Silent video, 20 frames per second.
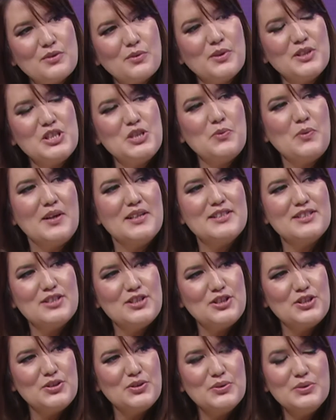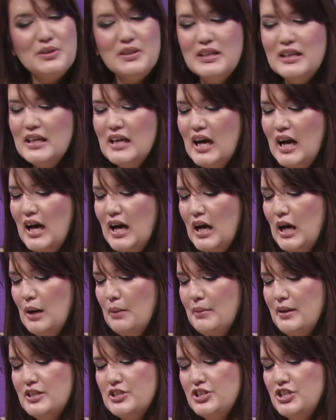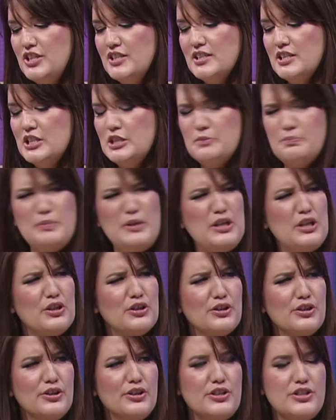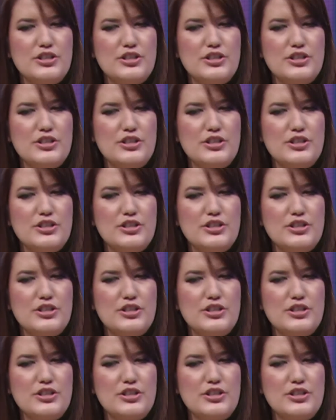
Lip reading: for what she wants to do. And she's a speaker.